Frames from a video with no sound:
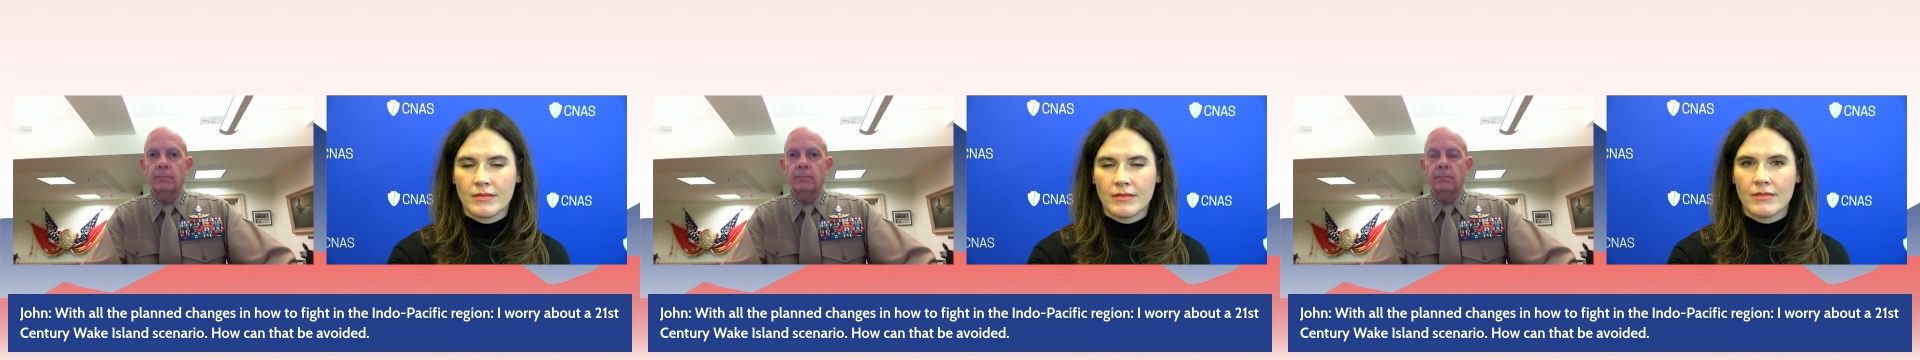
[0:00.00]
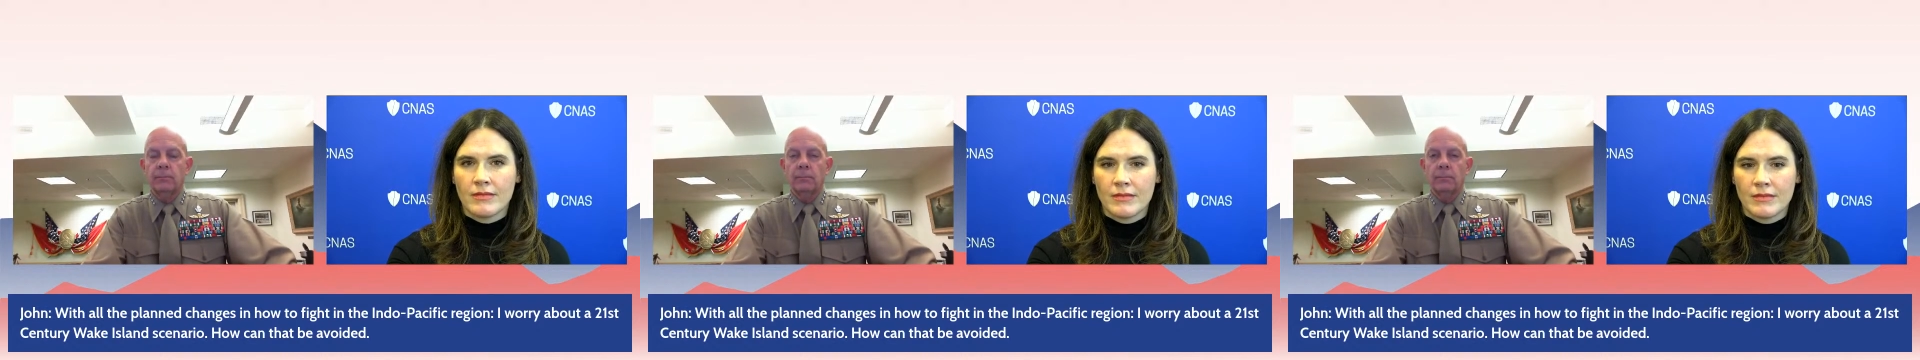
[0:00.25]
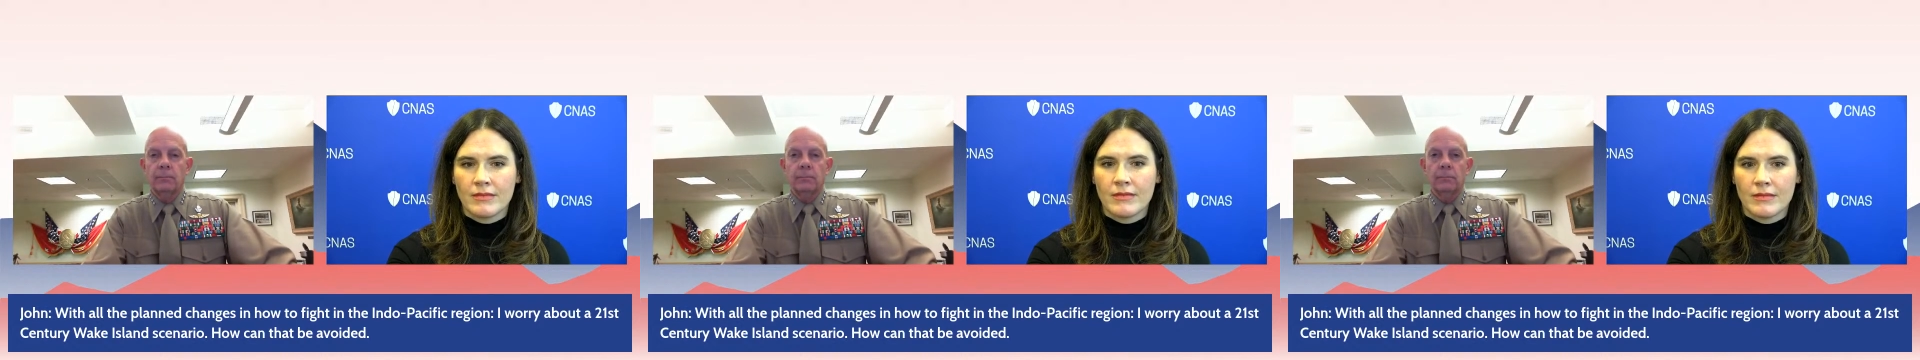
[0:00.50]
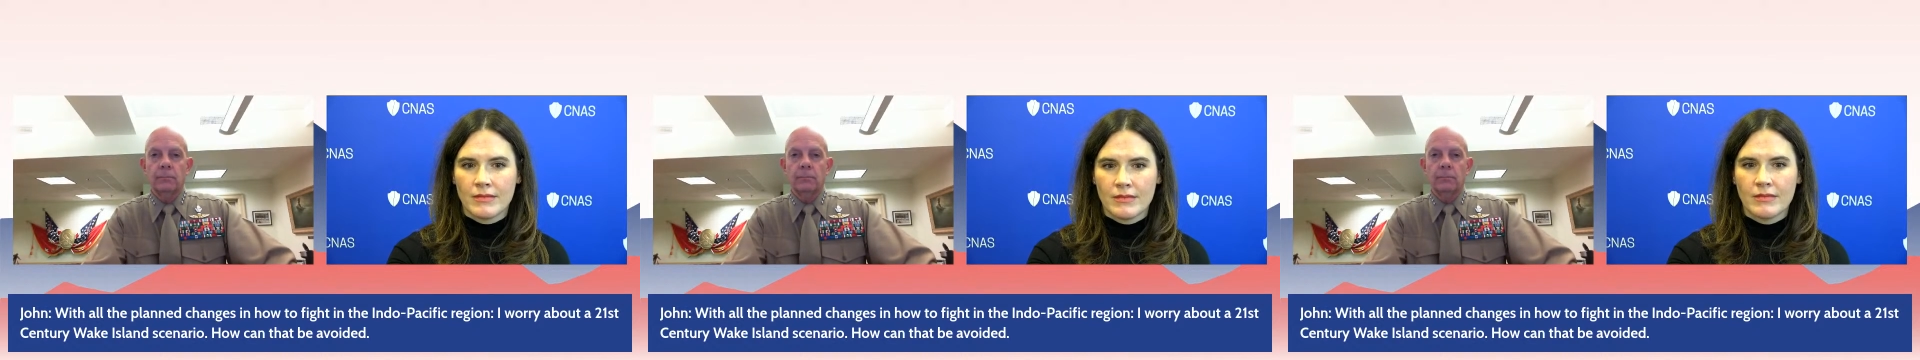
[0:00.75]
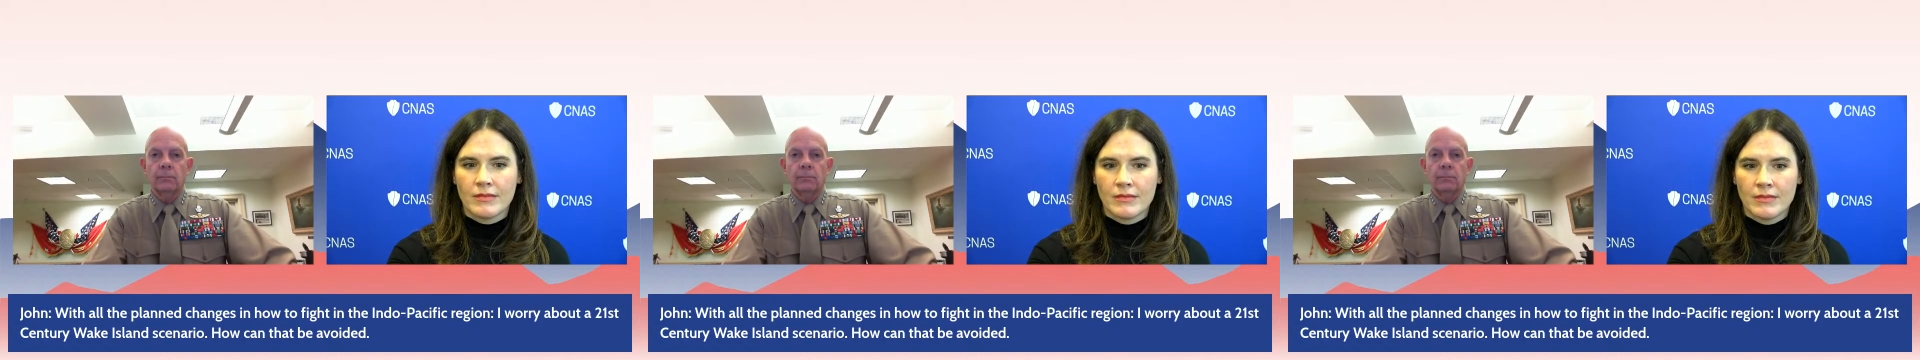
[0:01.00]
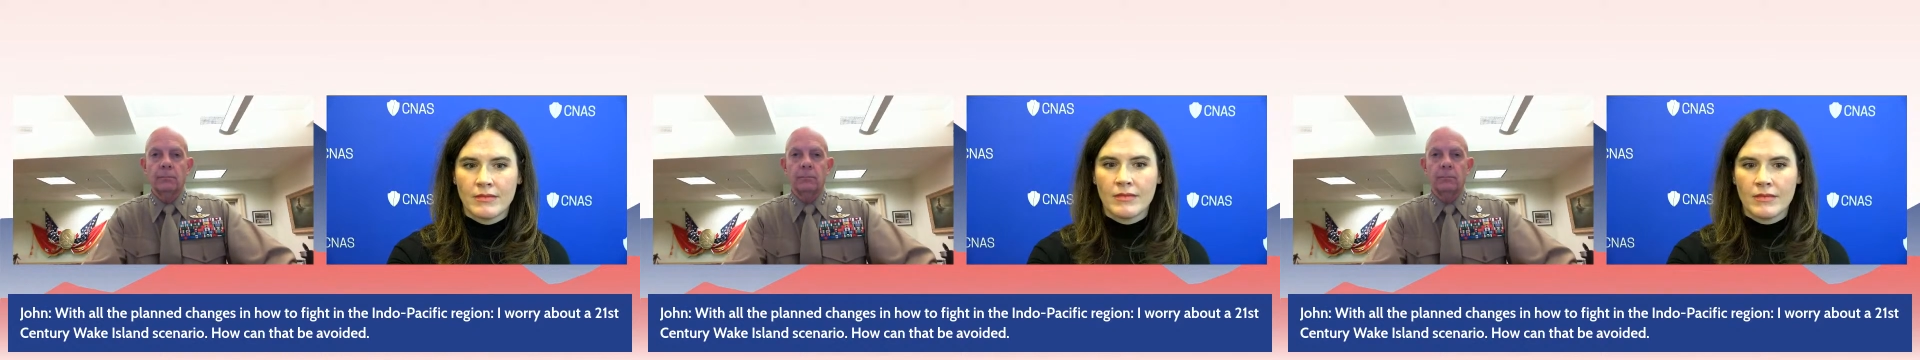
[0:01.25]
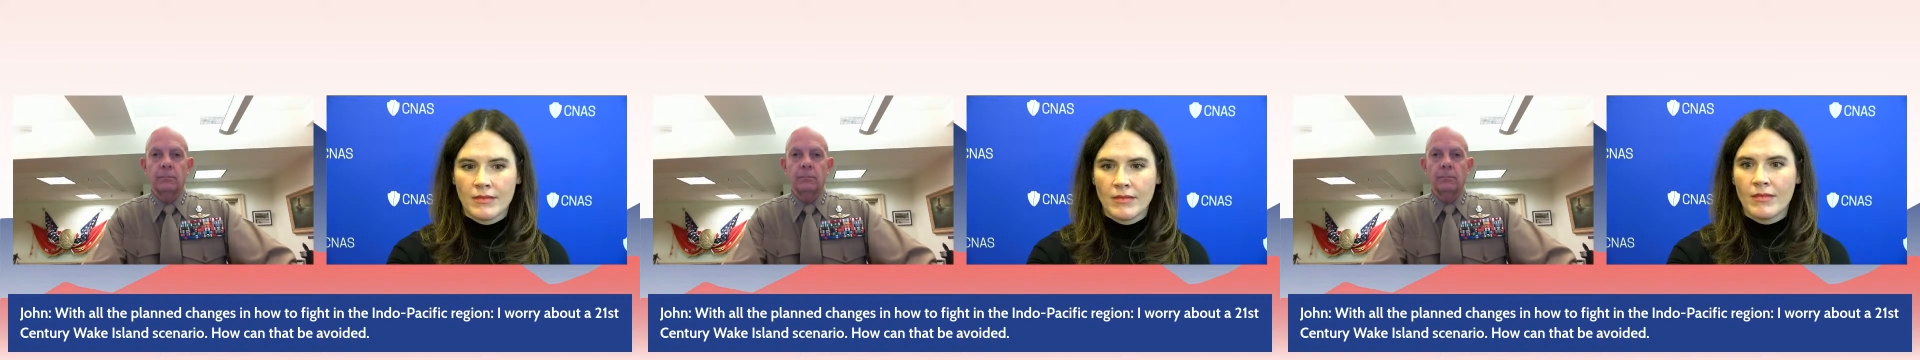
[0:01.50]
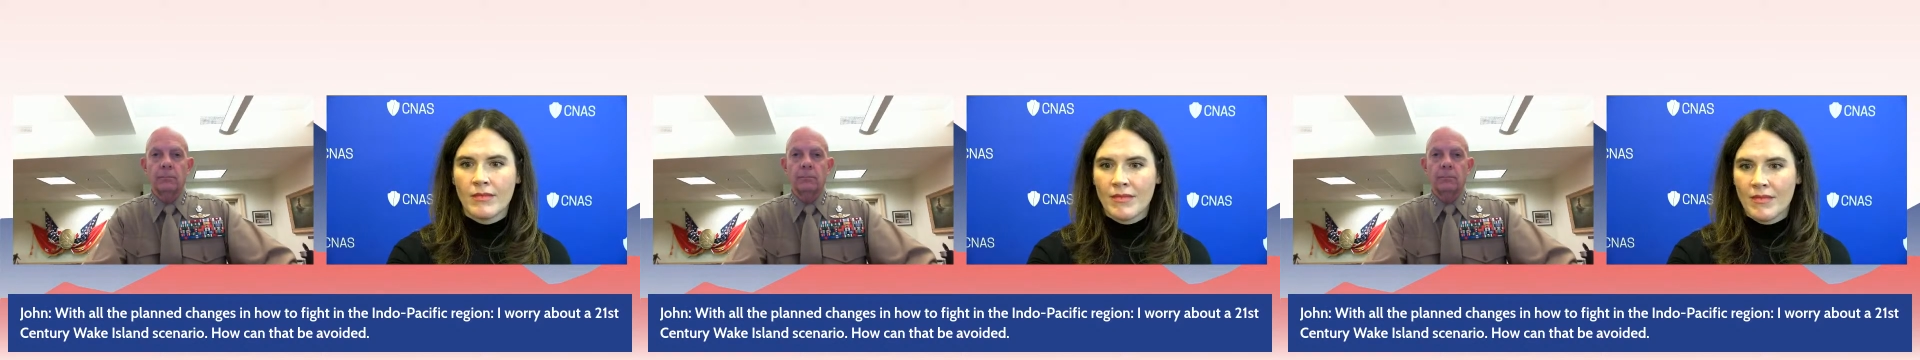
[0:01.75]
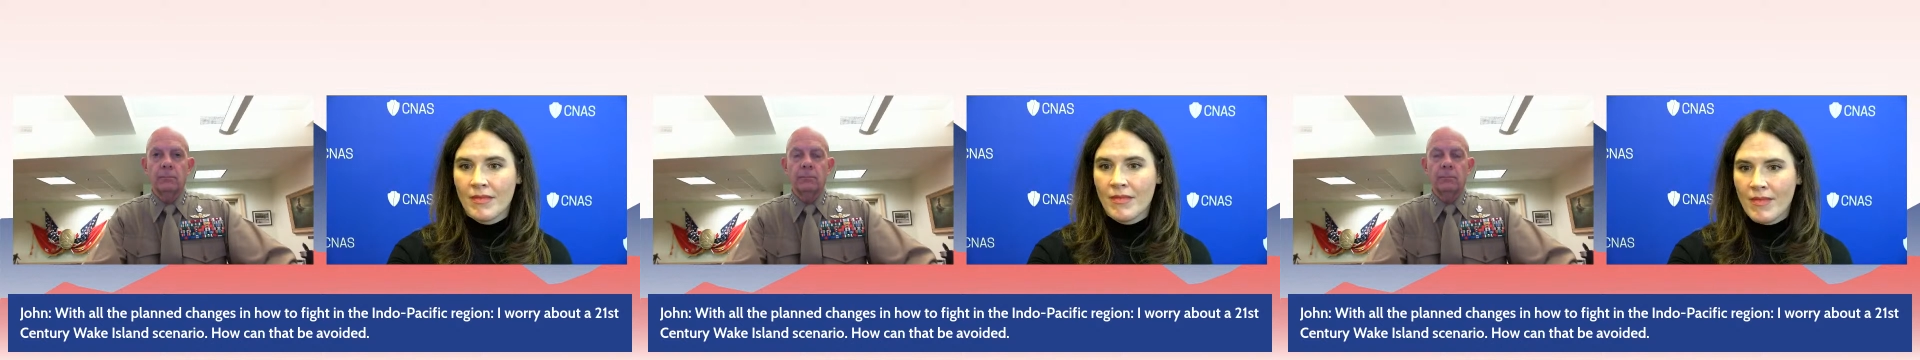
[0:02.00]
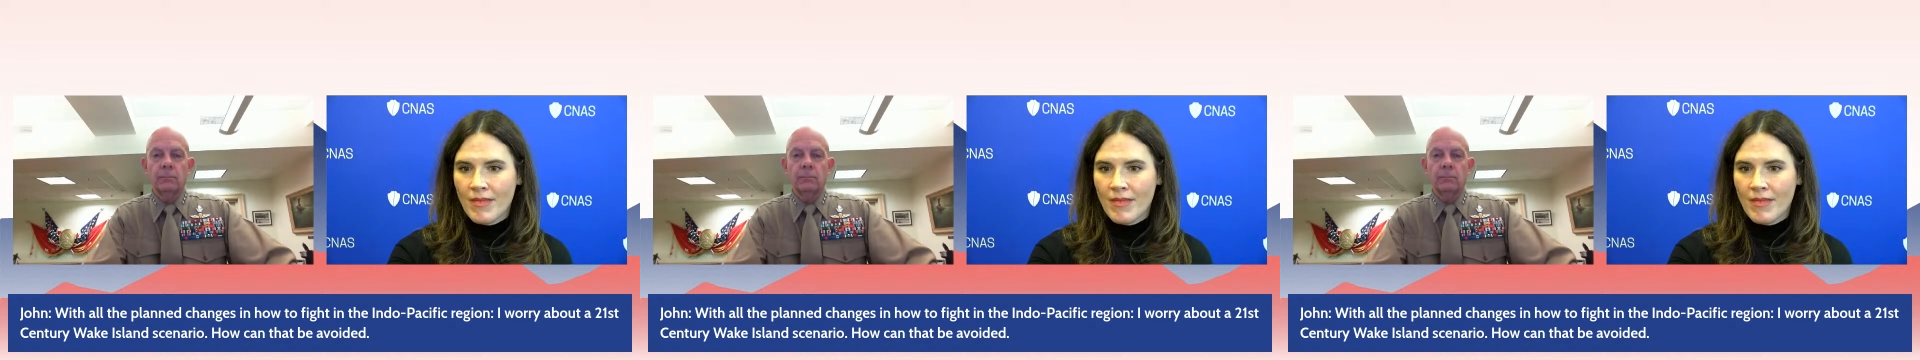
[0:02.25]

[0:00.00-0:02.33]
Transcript: Nobody speaks.